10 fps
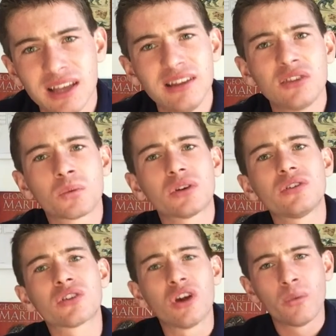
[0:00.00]
In these
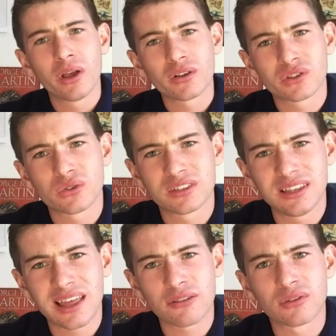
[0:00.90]
worlds, we also see
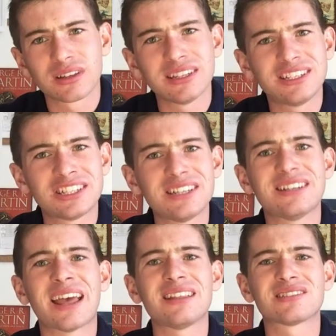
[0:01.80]
that religion
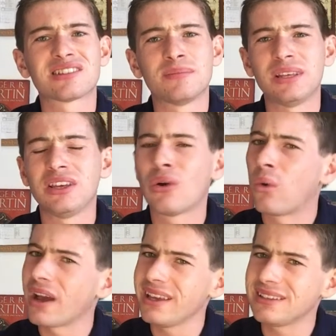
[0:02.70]
tends to be
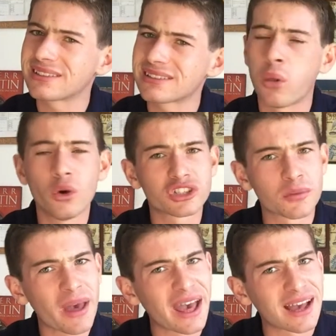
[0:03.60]
quite
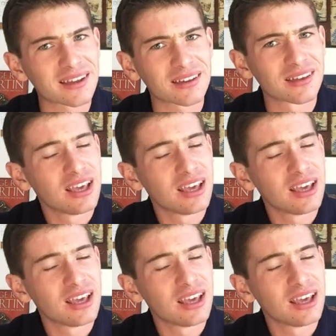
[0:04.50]
pushed back.